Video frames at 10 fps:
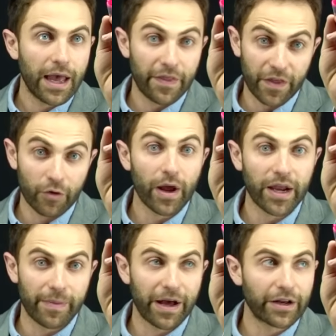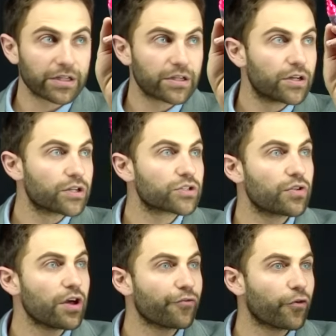and they're right about it. So
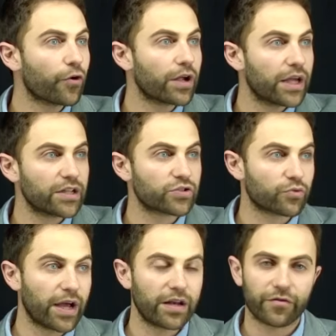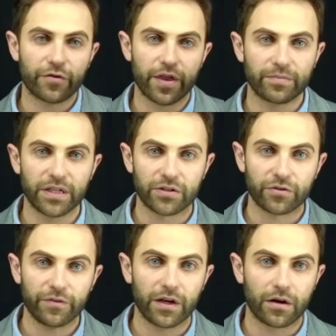therefore, it is right for them to
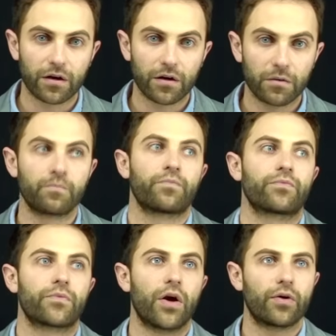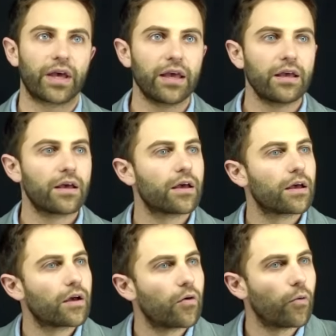interfere. Okay,
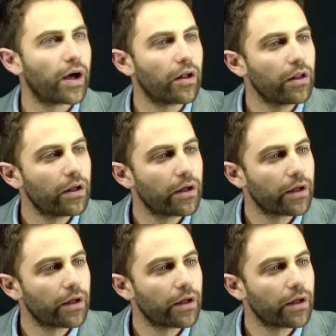well,